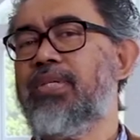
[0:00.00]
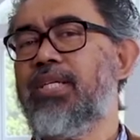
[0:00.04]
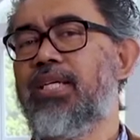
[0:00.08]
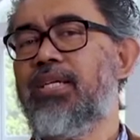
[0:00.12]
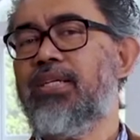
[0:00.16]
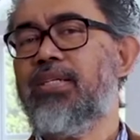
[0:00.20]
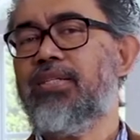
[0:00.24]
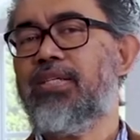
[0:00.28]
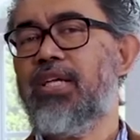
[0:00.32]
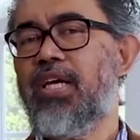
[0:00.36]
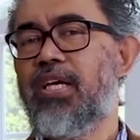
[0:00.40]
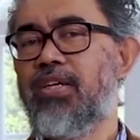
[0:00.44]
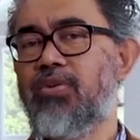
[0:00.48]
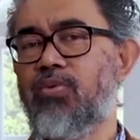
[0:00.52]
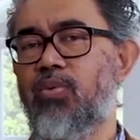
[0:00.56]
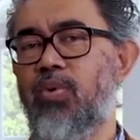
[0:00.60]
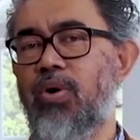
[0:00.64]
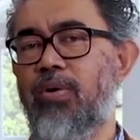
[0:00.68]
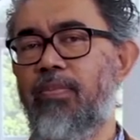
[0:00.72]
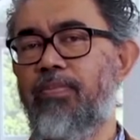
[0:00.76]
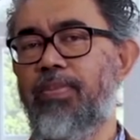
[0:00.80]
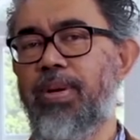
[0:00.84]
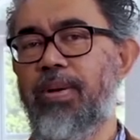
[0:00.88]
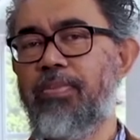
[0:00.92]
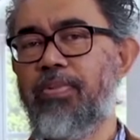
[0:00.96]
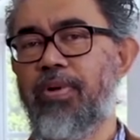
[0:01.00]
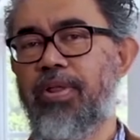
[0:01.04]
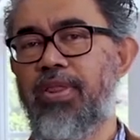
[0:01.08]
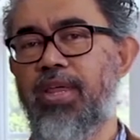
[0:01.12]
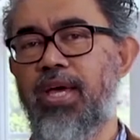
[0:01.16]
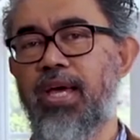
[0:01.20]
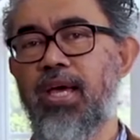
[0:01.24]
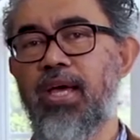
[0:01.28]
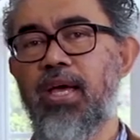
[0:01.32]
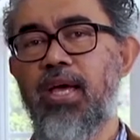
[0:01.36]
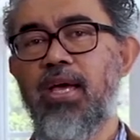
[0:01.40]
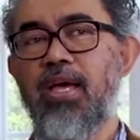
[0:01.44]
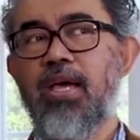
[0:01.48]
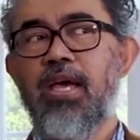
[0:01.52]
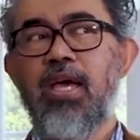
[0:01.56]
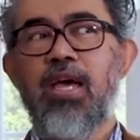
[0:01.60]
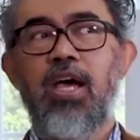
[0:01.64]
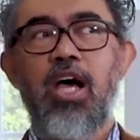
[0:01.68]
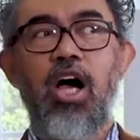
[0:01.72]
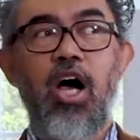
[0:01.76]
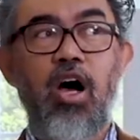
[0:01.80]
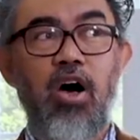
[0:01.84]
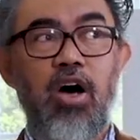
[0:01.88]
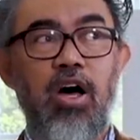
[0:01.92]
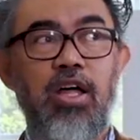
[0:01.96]
these days where people think,
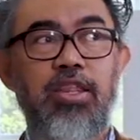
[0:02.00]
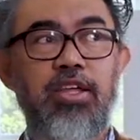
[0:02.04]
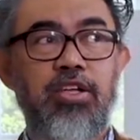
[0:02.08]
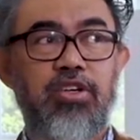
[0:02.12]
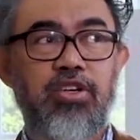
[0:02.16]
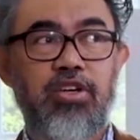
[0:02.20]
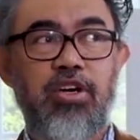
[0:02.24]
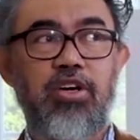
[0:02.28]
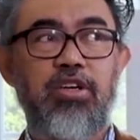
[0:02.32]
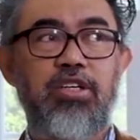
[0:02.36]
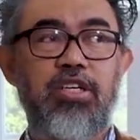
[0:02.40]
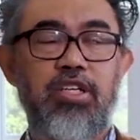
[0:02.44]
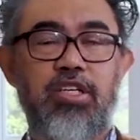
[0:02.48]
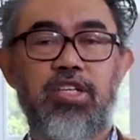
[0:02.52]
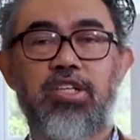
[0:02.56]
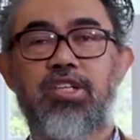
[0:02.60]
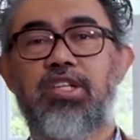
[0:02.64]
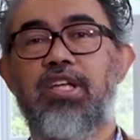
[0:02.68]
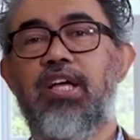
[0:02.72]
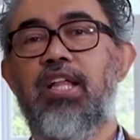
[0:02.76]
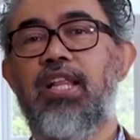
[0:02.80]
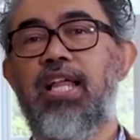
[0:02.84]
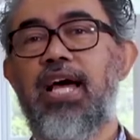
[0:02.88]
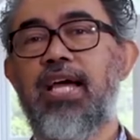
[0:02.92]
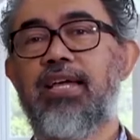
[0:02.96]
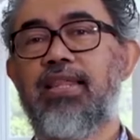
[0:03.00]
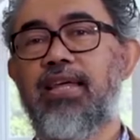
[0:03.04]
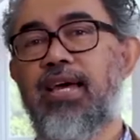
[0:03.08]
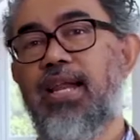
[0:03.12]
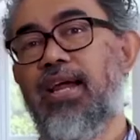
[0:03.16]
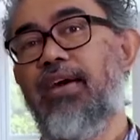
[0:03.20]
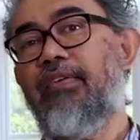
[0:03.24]
oh, the church is still like that.